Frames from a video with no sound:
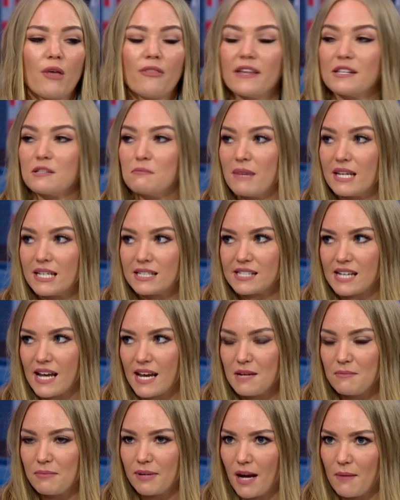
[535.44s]
There's
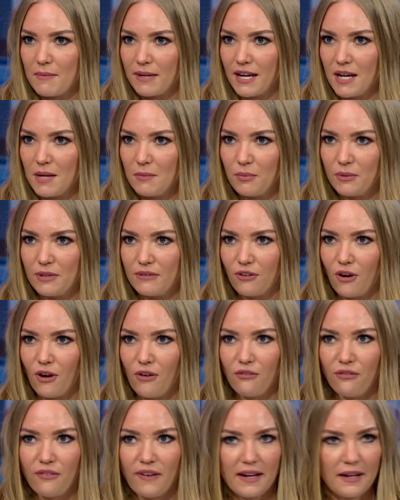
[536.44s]
Mixtape coming up. We've
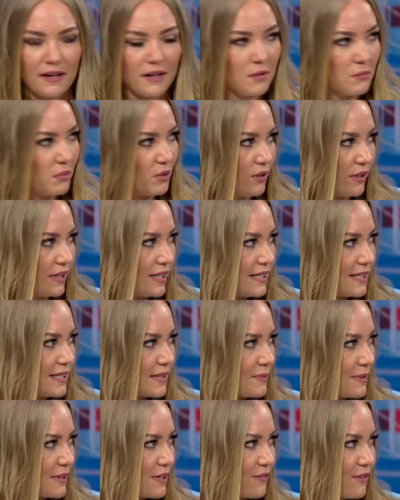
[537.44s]
got Venga Boys,
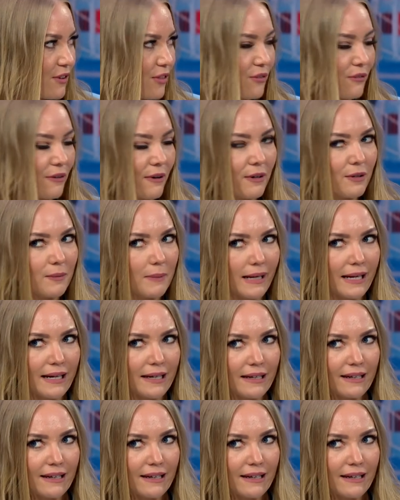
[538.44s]
bit of a throwback.